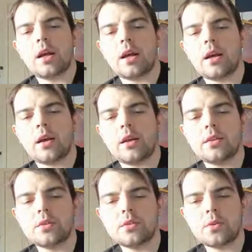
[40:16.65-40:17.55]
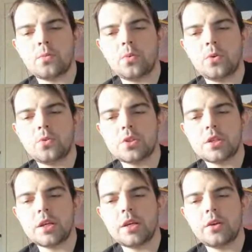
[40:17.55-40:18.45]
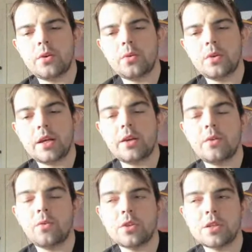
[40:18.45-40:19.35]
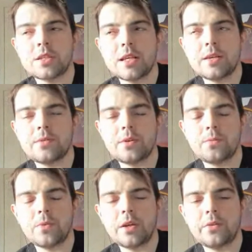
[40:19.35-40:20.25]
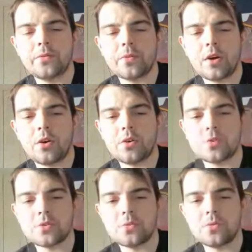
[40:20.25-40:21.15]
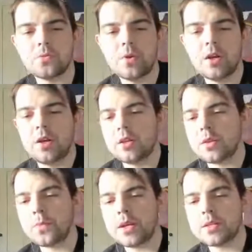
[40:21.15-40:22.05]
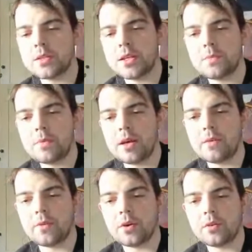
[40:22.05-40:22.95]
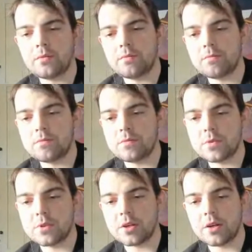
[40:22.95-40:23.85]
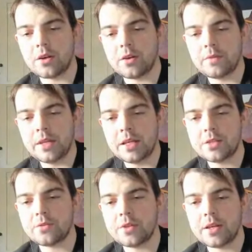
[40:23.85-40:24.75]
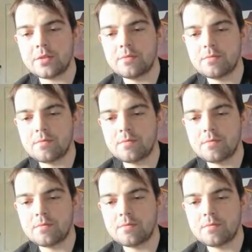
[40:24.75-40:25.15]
and we'll see you later on this evening with Arsenal, the best team ever. So until then,